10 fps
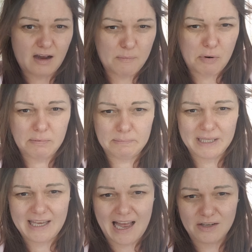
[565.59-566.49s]
I
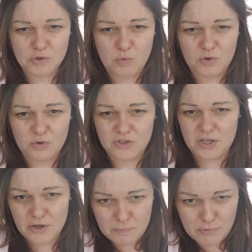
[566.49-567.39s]
probably catch one or
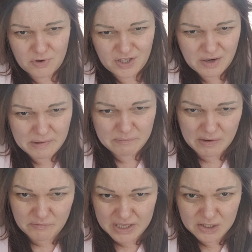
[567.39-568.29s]
two, but you know,
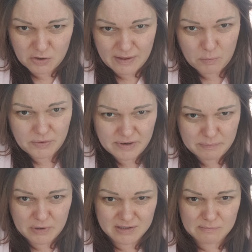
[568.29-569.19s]
I'm really not that
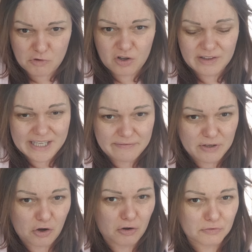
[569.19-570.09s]
worried, because I'm not
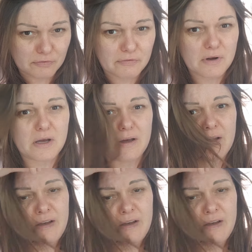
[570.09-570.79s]
leaving it on for